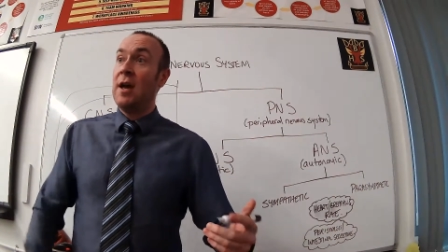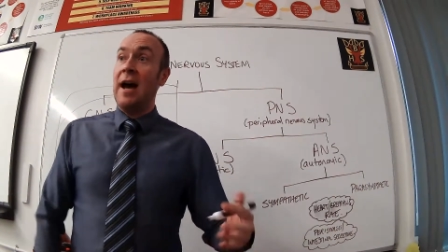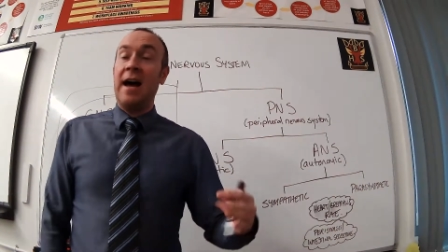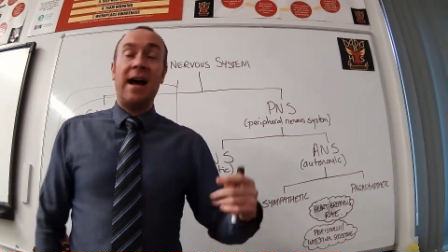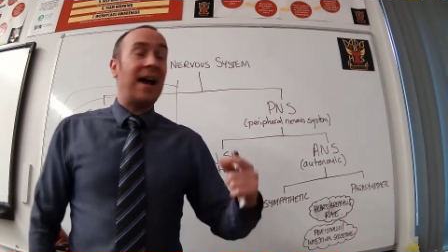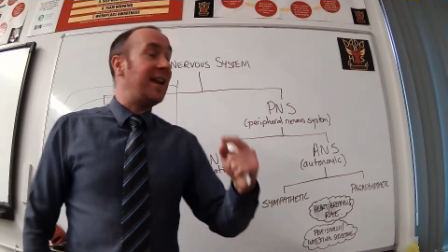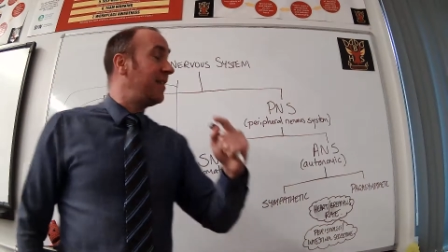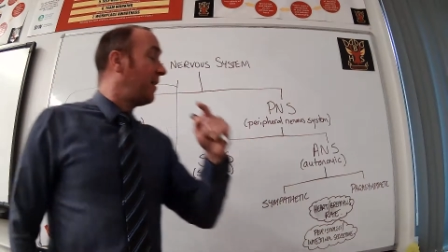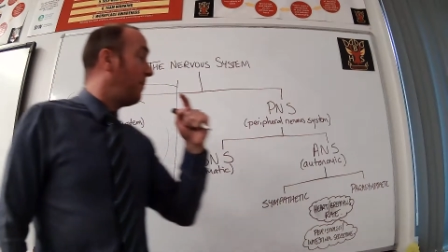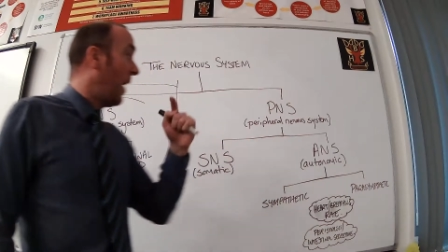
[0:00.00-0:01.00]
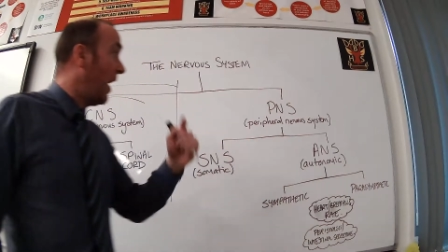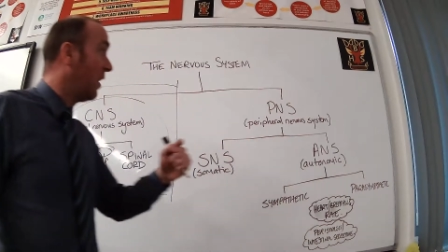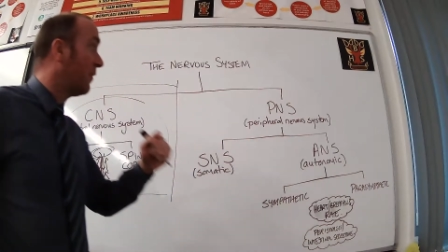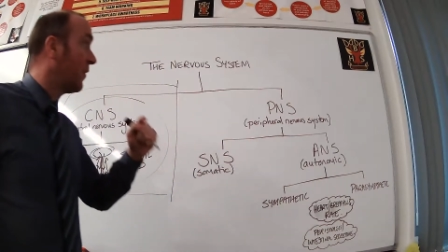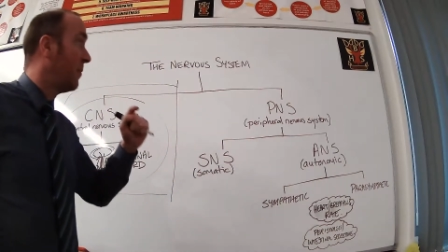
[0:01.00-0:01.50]
And the
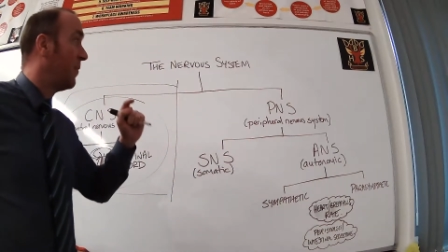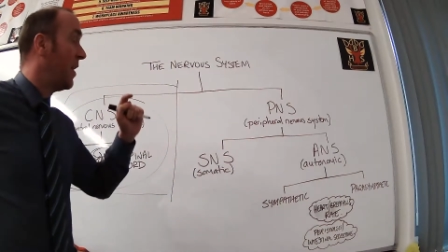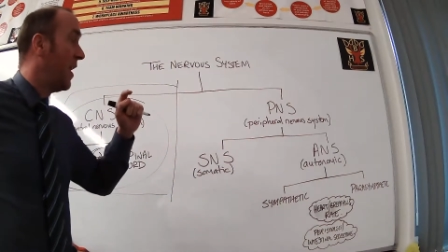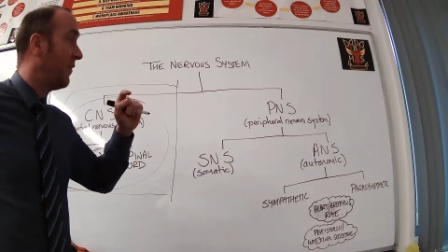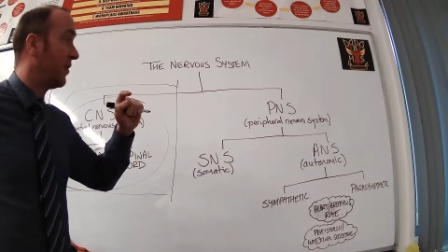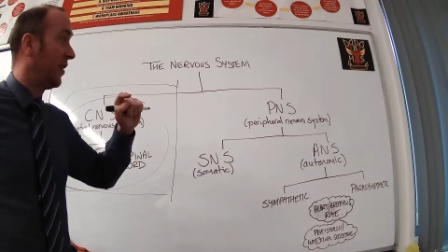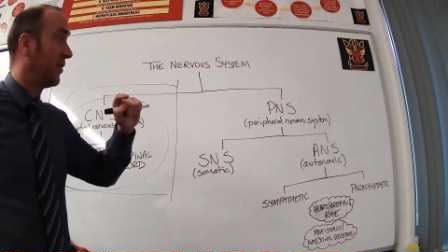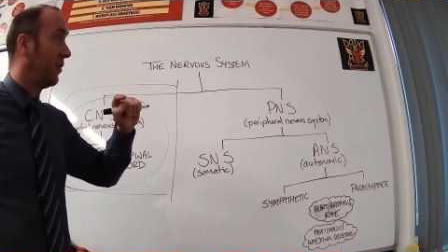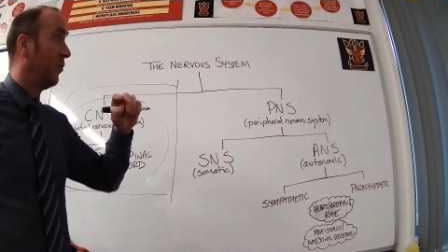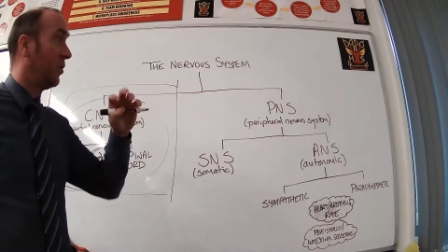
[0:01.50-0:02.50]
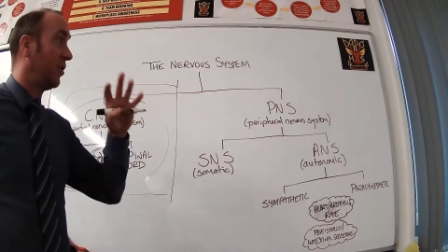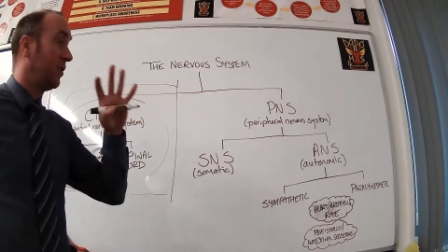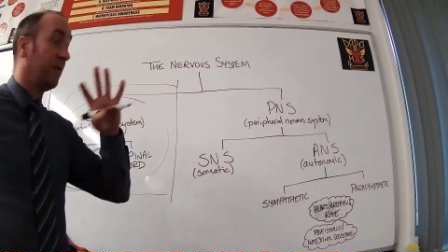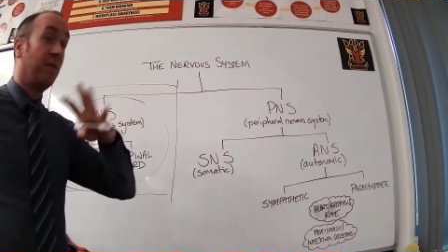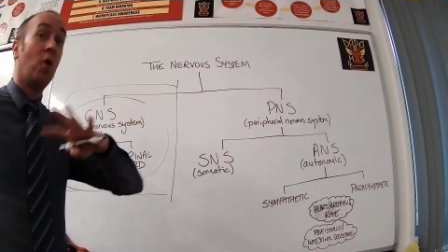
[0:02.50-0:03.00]
part of the nervous system which is
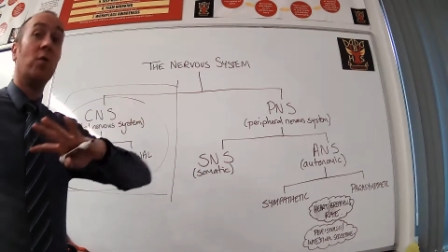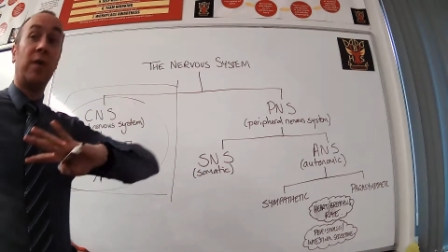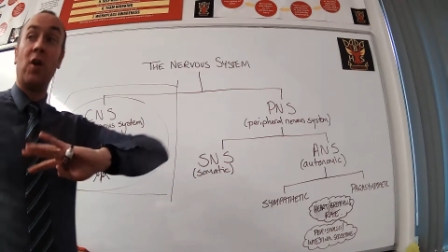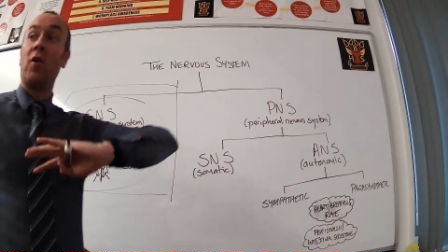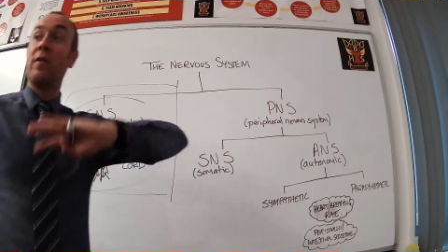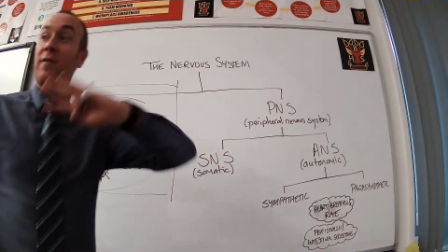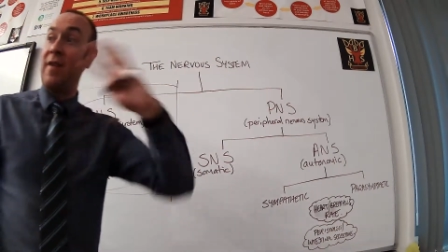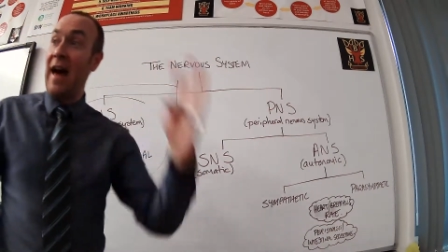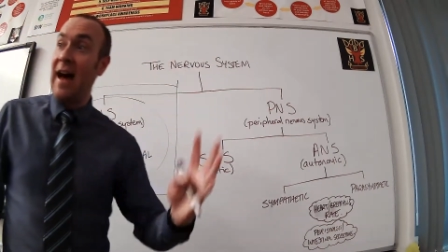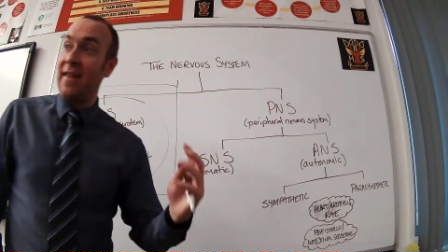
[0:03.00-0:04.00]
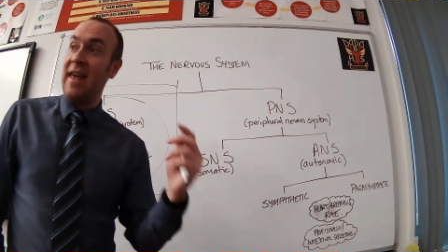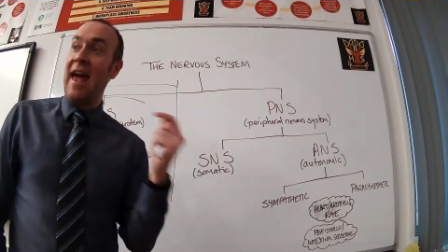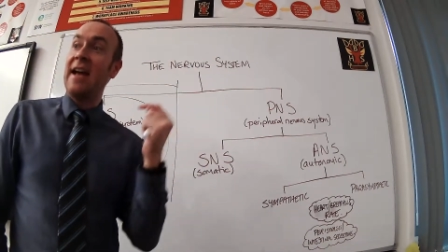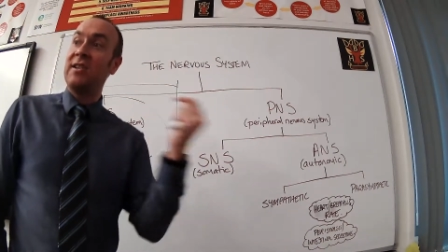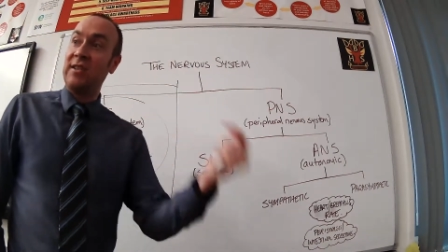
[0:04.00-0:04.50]
involved in all of that, the
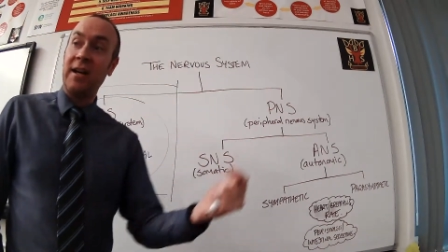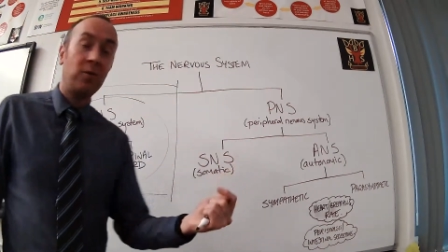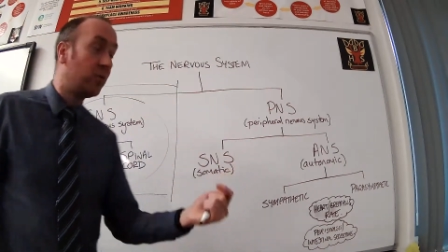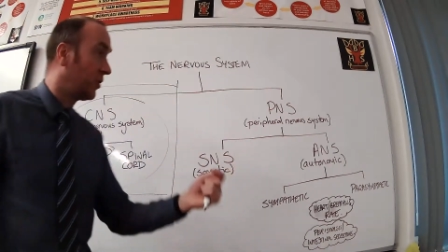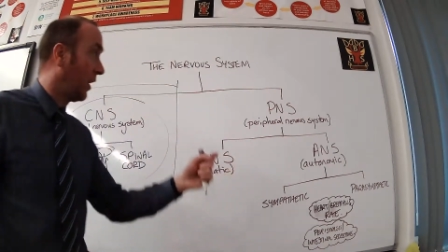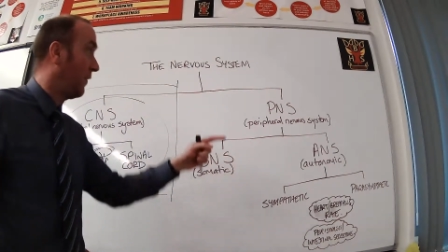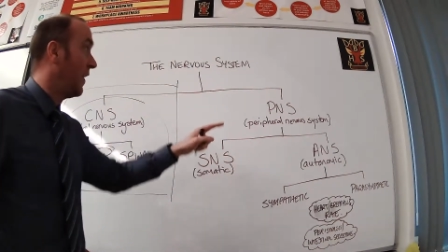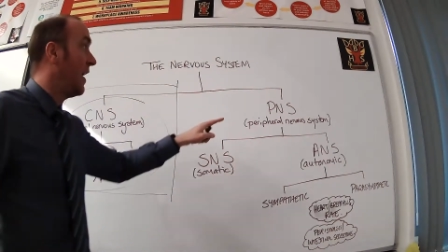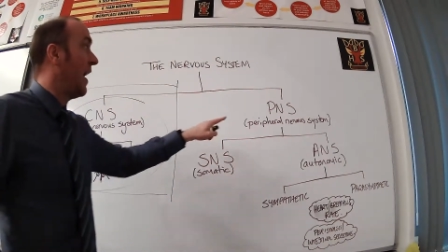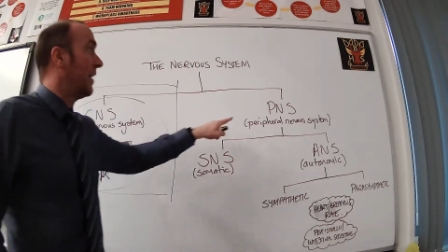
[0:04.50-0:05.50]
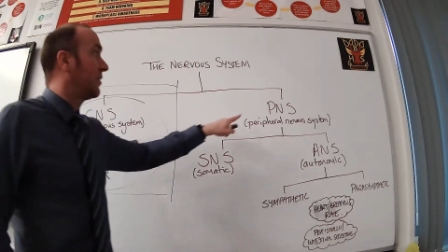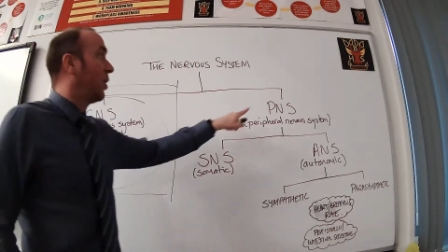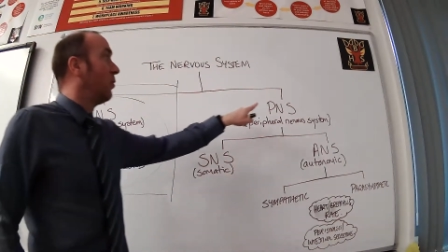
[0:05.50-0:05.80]
external stuff, is called